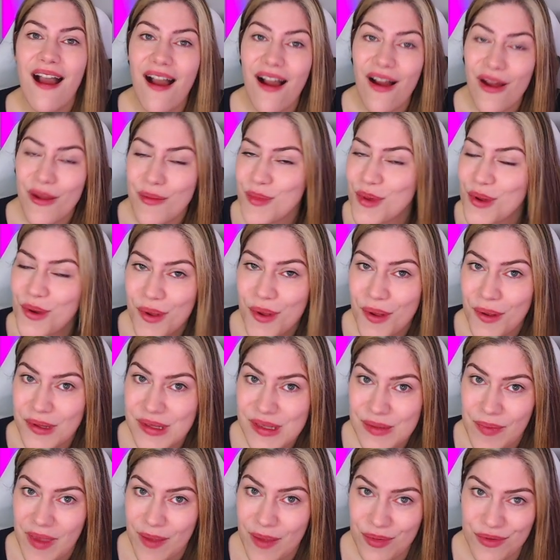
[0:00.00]
I'm not going
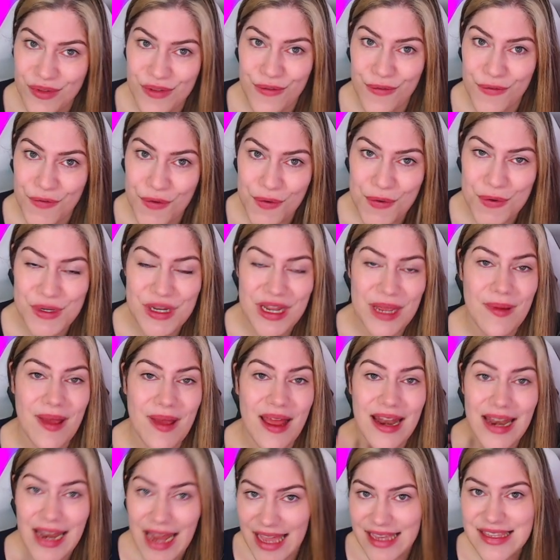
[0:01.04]
to be able to afford him
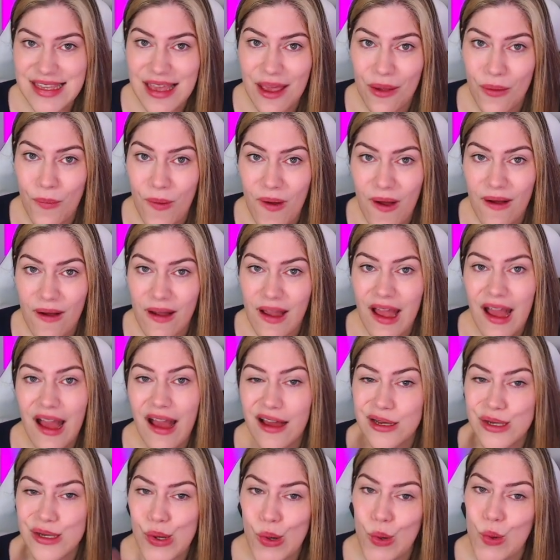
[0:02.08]
unless I
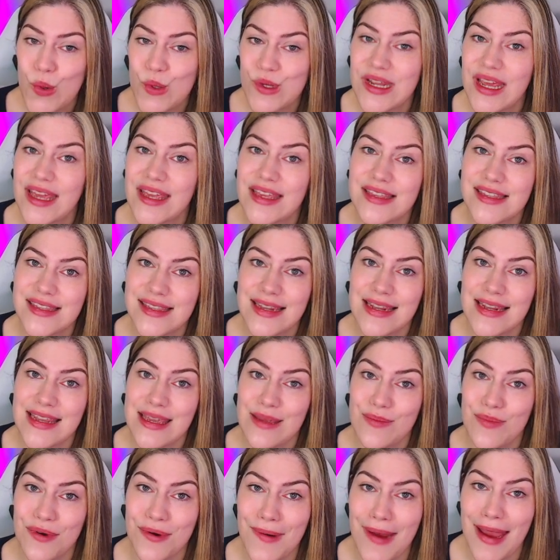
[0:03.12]
wildcard or take
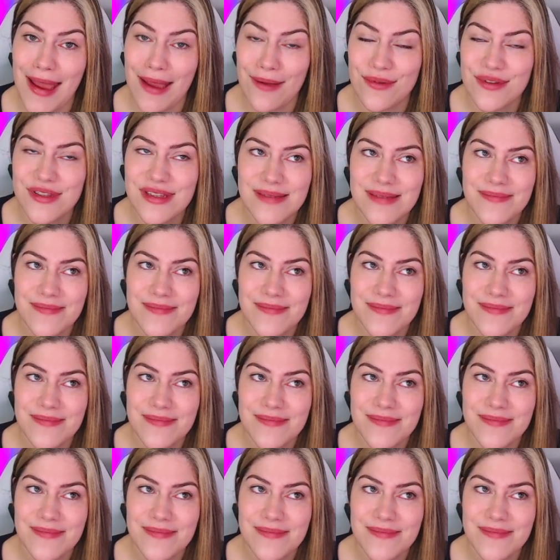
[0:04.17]
Saliba out.